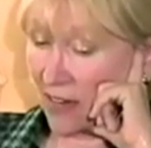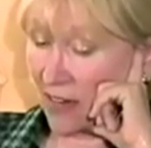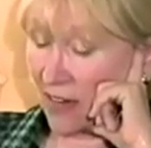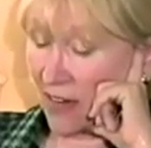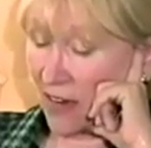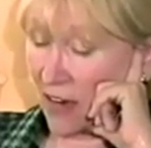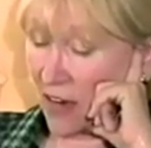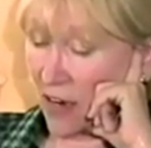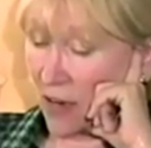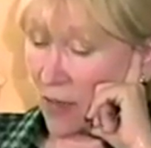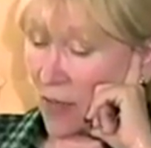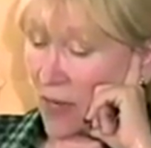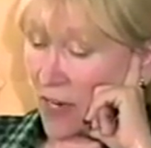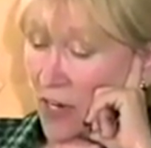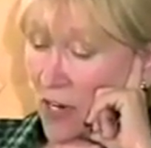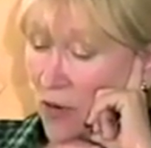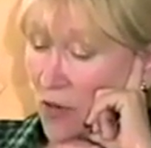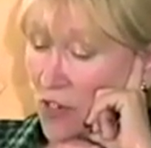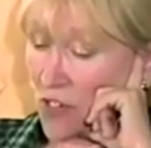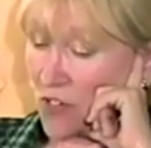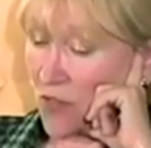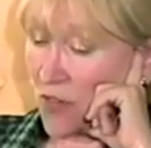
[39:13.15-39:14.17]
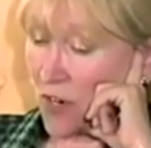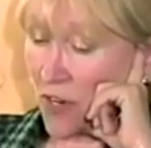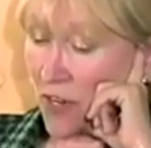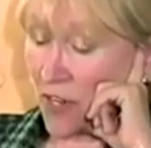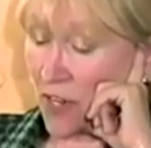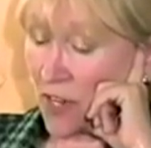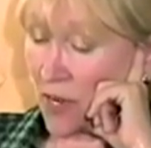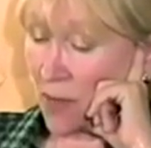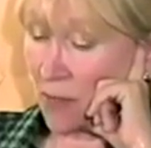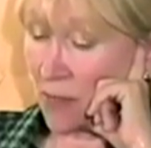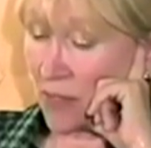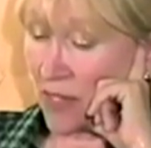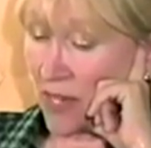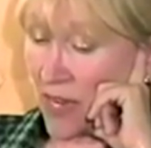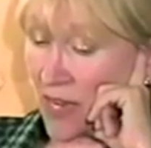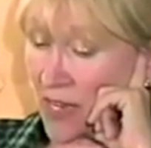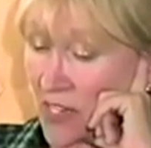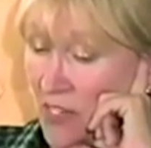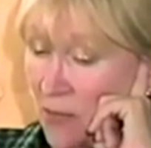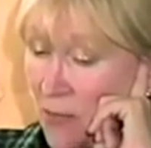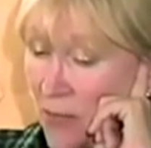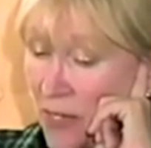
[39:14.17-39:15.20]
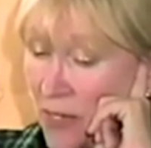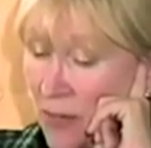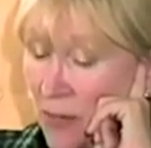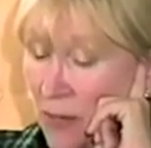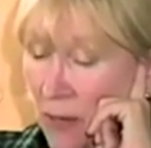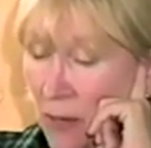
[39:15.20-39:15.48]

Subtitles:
I know it's very complex, but